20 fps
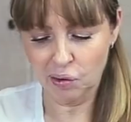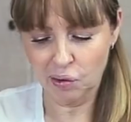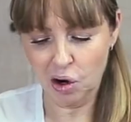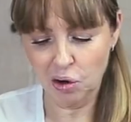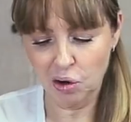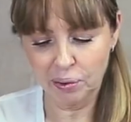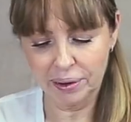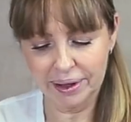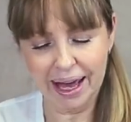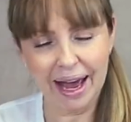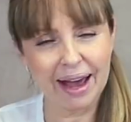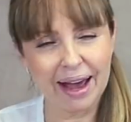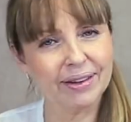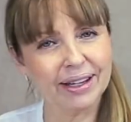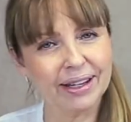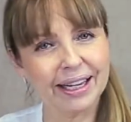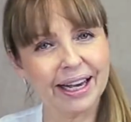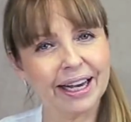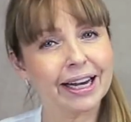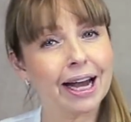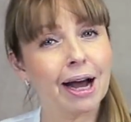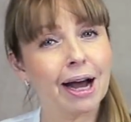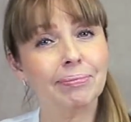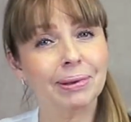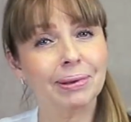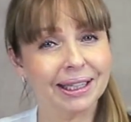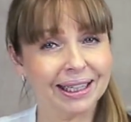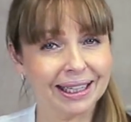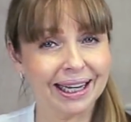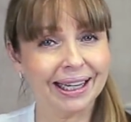wrong with having a
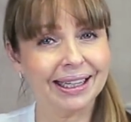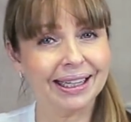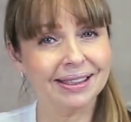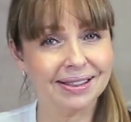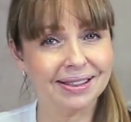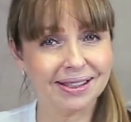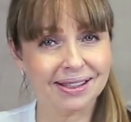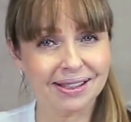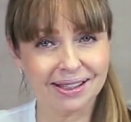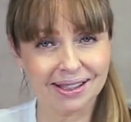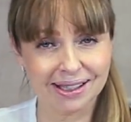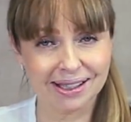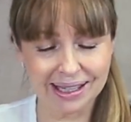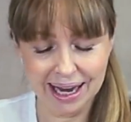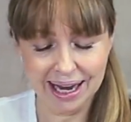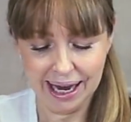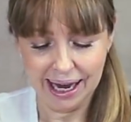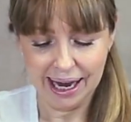couple of cleansers.